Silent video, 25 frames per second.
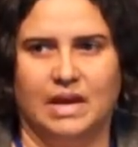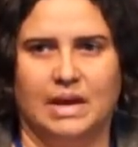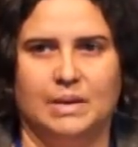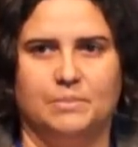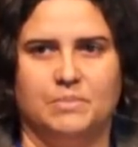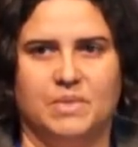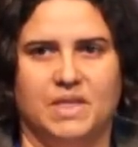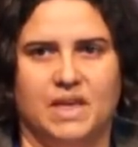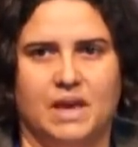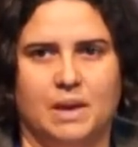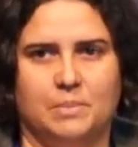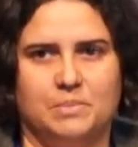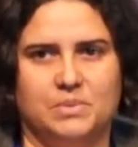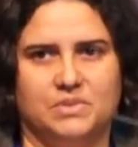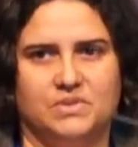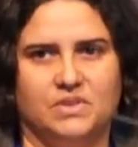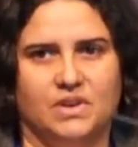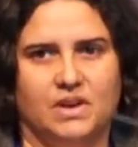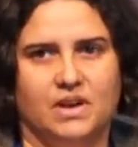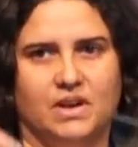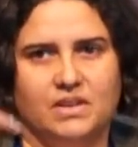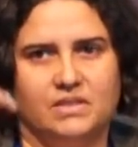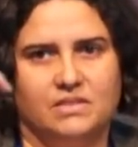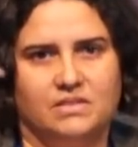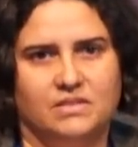the
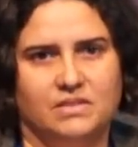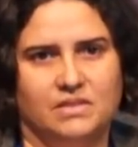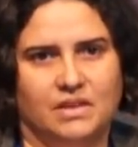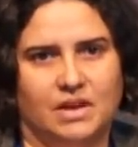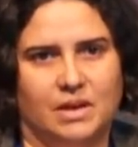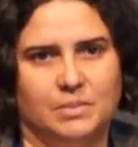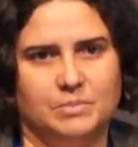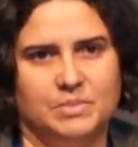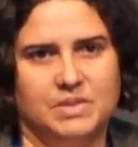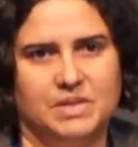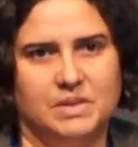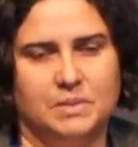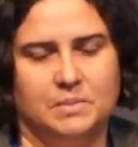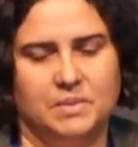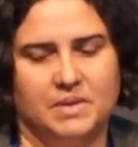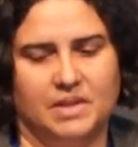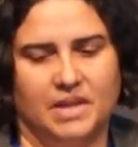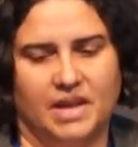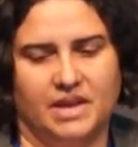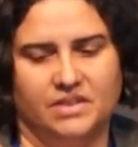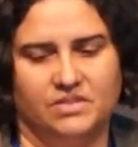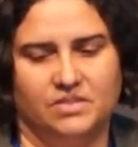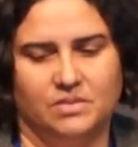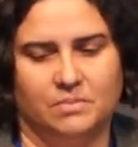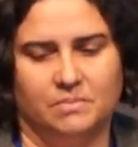appetite
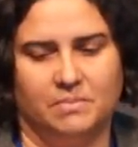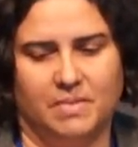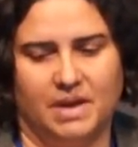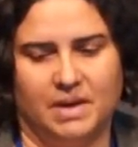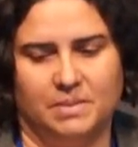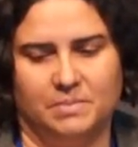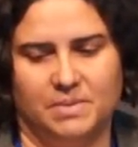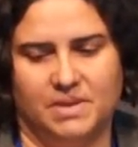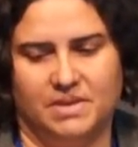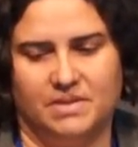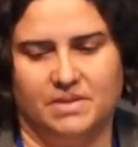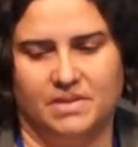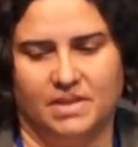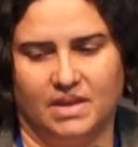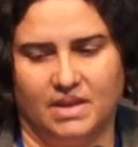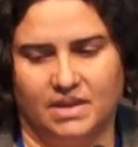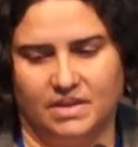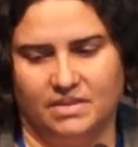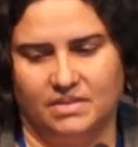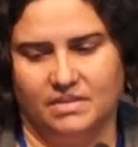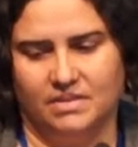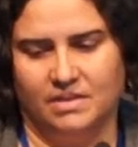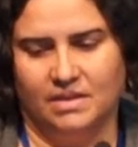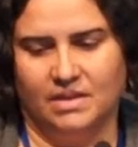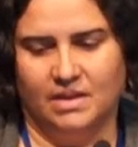stimulation may be
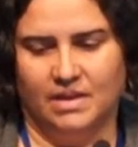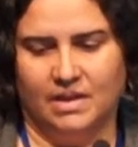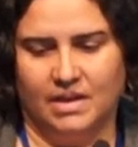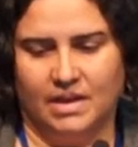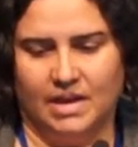seen.